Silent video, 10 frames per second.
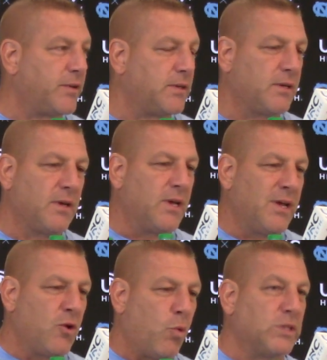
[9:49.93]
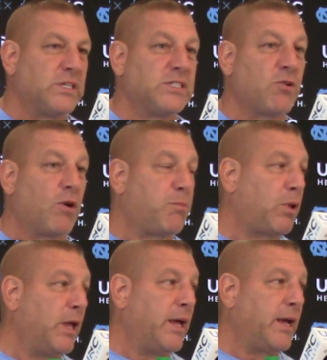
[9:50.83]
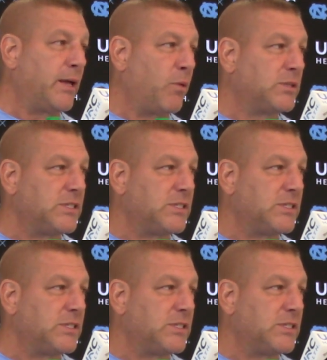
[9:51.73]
And once he started playing and once